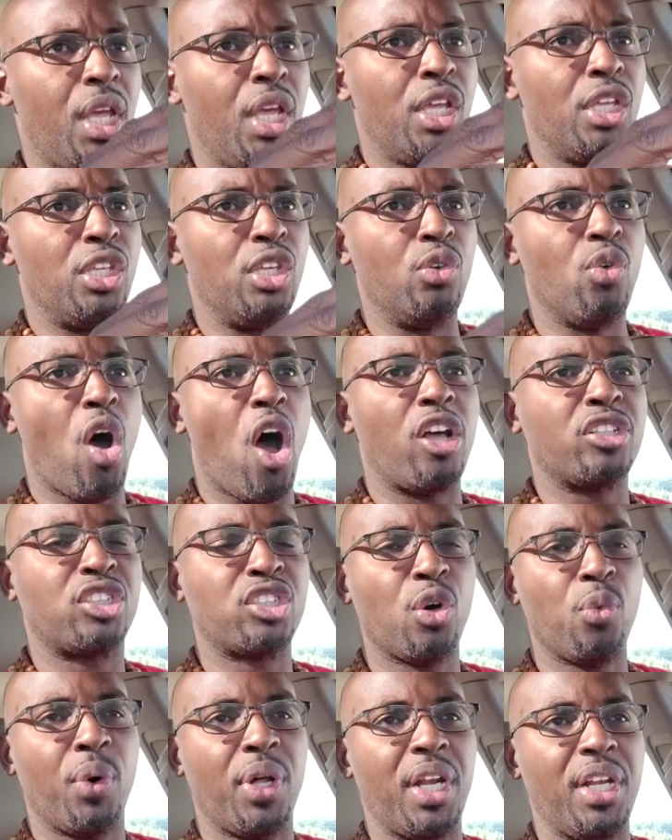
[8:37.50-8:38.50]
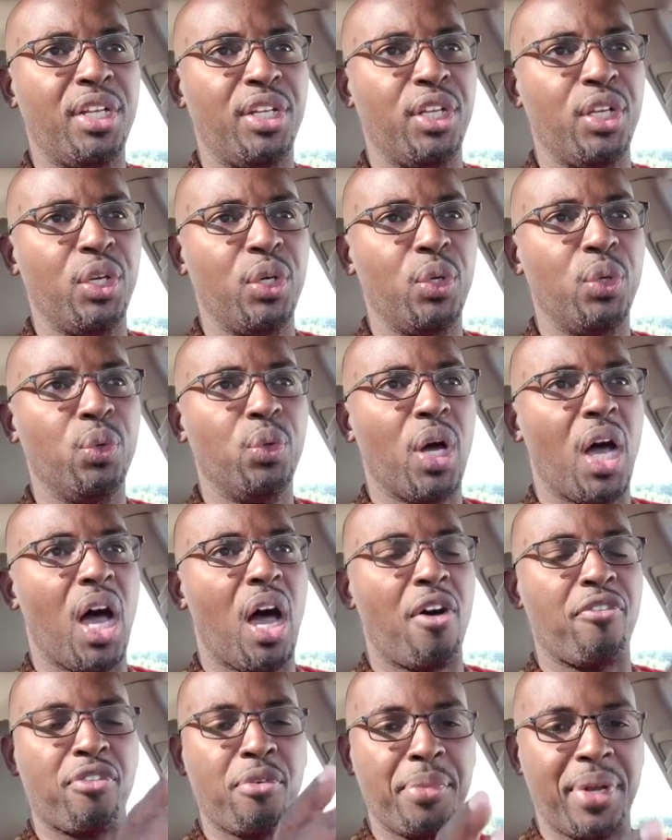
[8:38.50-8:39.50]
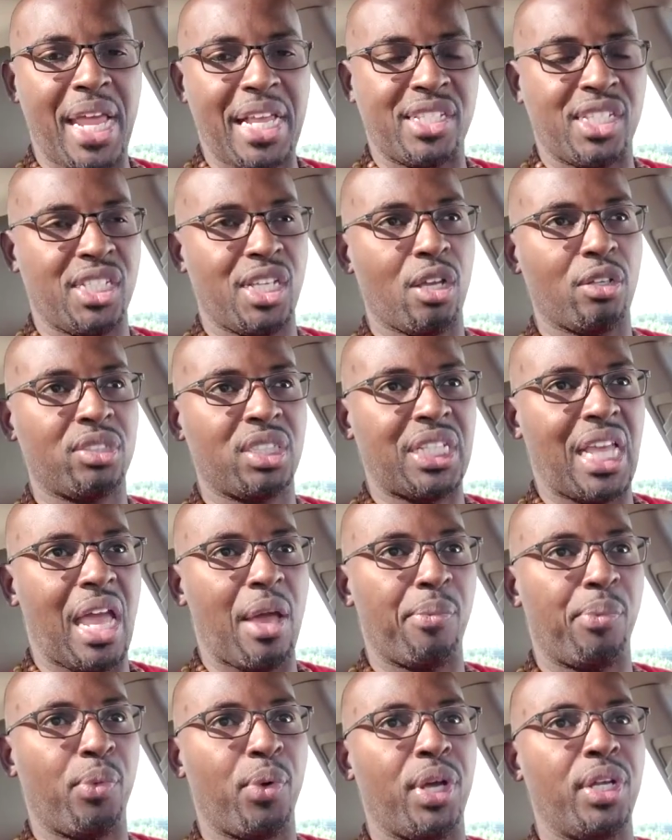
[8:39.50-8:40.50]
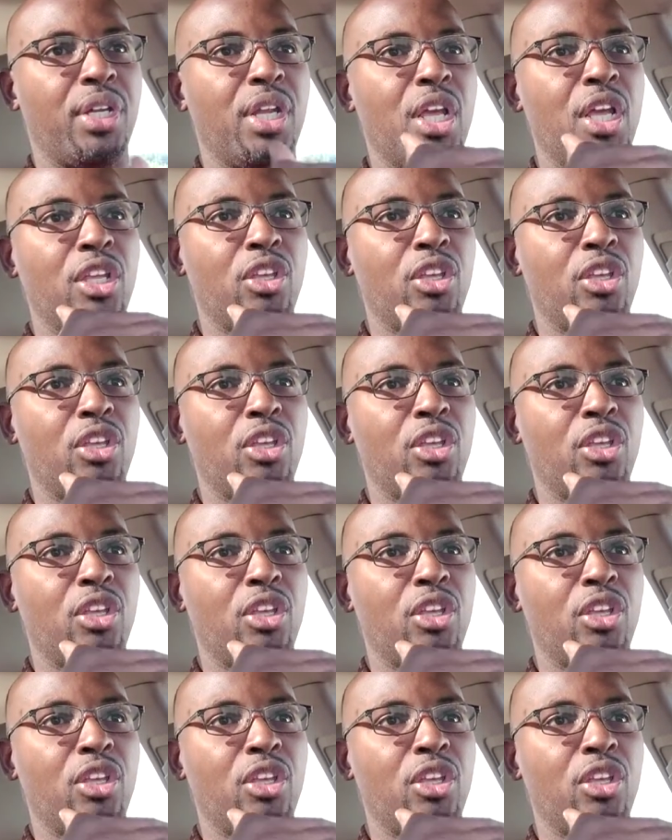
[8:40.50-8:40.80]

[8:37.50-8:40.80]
You also want to do, from an SEO standpoint,